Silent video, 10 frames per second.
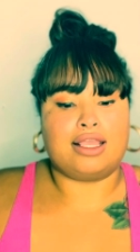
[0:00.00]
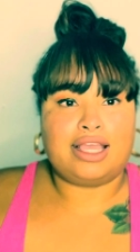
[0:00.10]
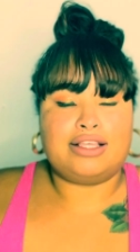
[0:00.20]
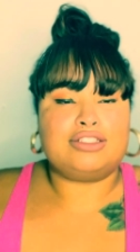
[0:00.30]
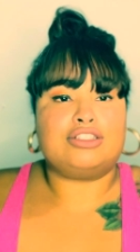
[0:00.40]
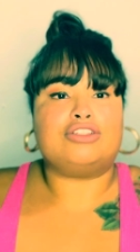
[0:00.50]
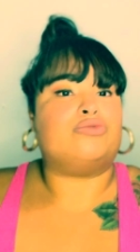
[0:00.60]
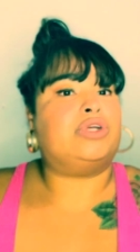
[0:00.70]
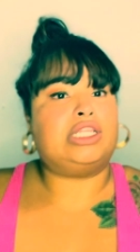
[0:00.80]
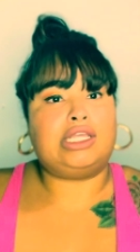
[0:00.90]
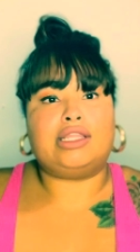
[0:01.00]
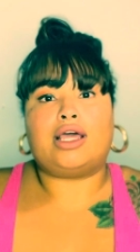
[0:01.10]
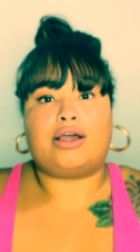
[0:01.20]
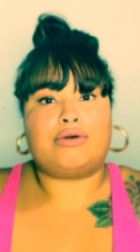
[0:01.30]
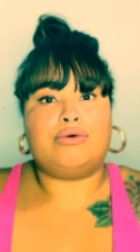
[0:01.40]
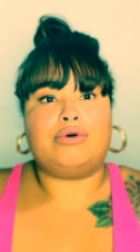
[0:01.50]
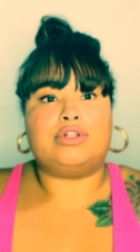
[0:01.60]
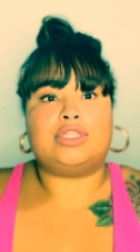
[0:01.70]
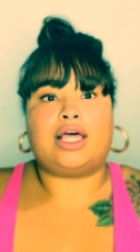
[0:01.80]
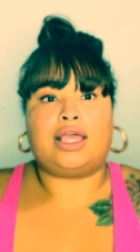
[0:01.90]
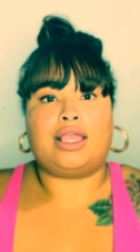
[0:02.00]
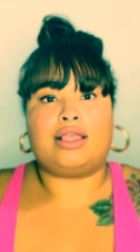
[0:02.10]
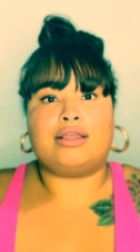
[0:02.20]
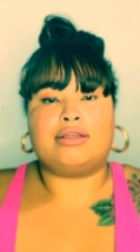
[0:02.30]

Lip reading: it's just really not cool. Like,